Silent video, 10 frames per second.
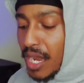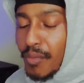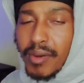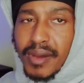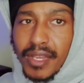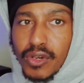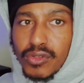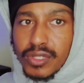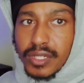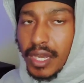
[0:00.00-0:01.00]
I want my
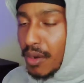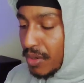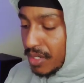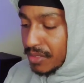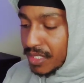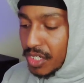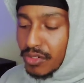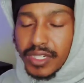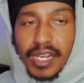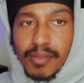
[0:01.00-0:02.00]
lows up. I want to
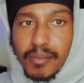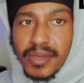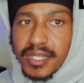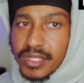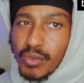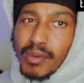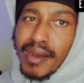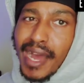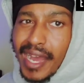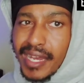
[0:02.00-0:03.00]
turn down my mids. I want
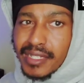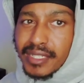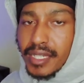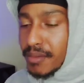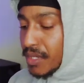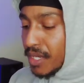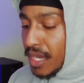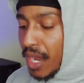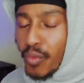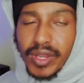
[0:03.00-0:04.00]
my highs up.
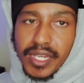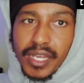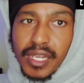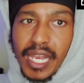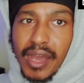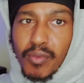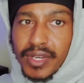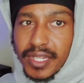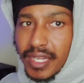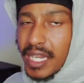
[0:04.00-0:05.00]
I want
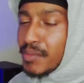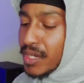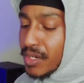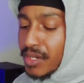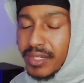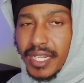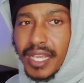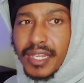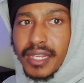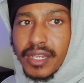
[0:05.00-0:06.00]
the limiter to
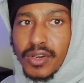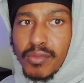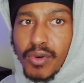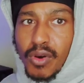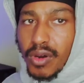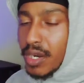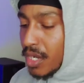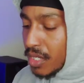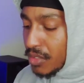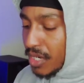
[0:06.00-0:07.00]
hit a little more.
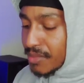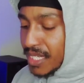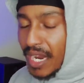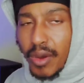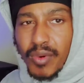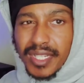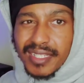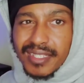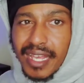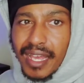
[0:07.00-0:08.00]
You know what I'm saying? I want the
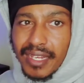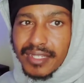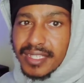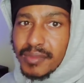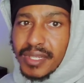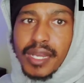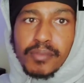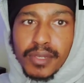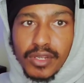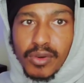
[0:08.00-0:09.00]
silence to be
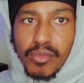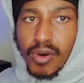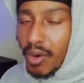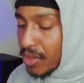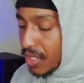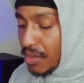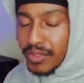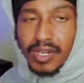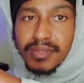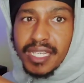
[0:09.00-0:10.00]
up a little more. You know
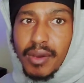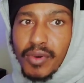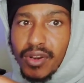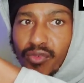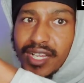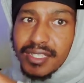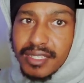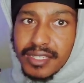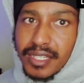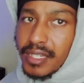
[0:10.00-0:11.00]
what I'm saying? I want to raise
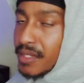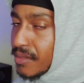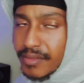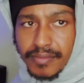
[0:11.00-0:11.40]
the ceiling.